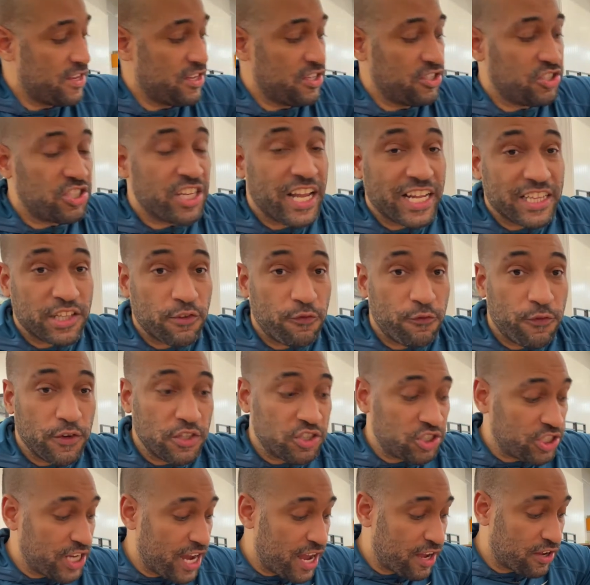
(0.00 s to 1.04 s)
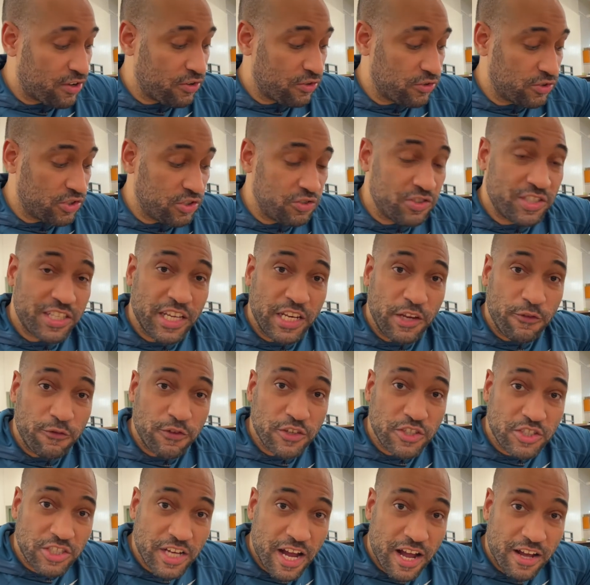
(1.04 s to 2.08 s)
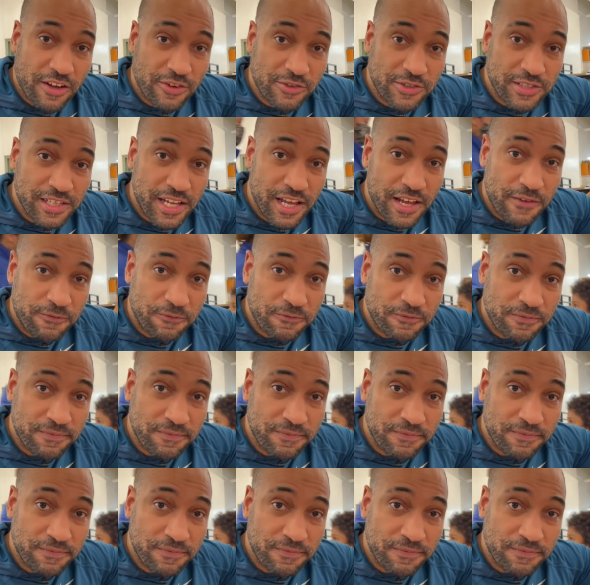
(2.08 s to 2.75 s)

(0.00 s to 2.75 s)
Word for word: she got the fish tacos. You see any fish tacos left?